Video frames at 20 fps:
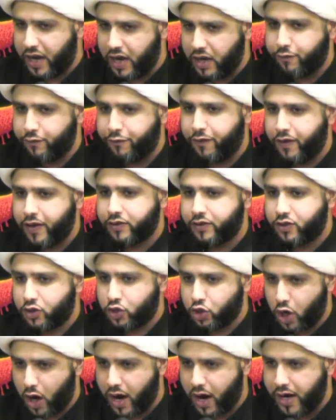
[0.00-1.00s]
infant
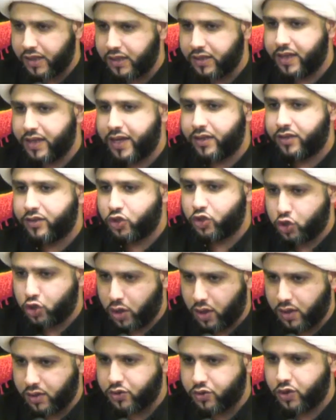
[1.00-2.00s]
child and
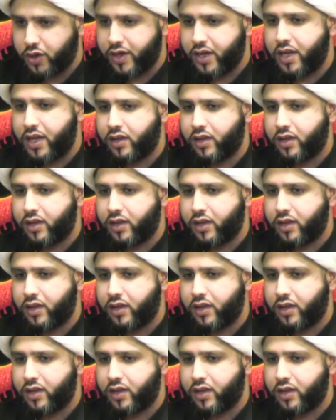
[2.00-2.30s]
children